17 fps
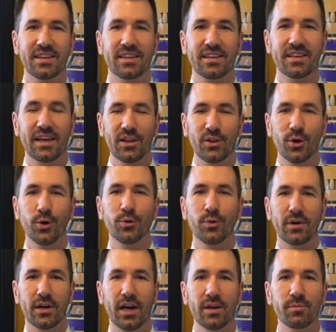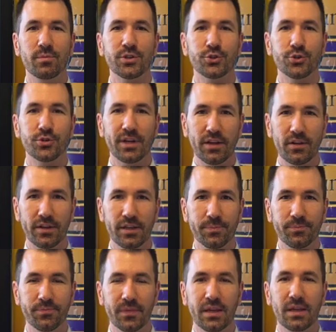Hello, I'm Mr. Kelly,
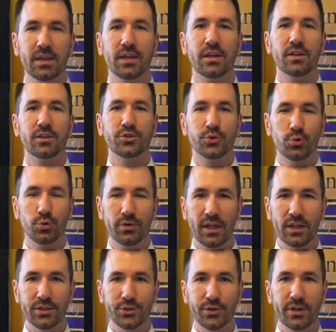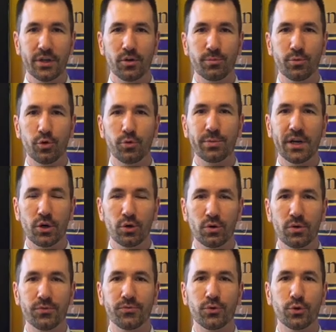school counselor here at Bloom
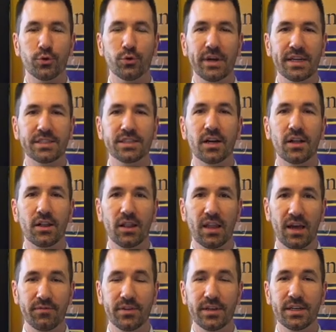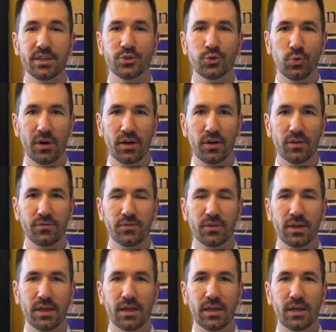Carroll for grades 11 and 12.
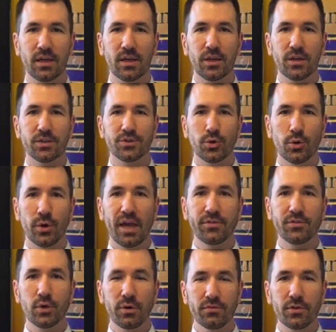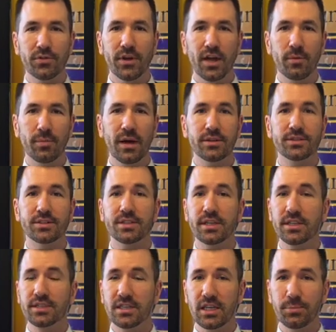So have you ever thought about
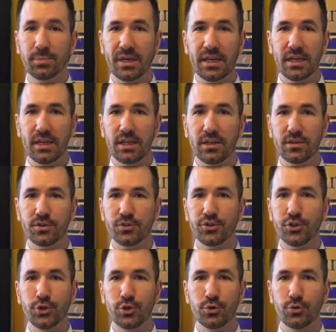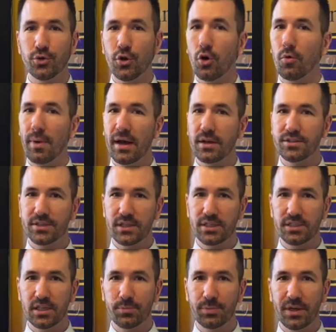CCP? Do you know about
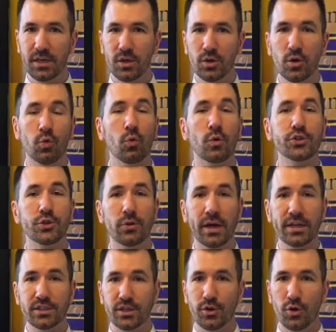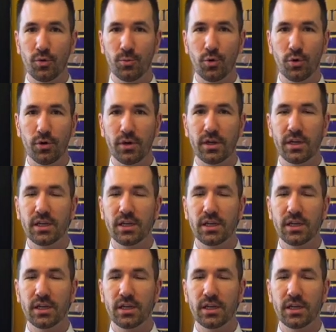CCP? Would you like to know more?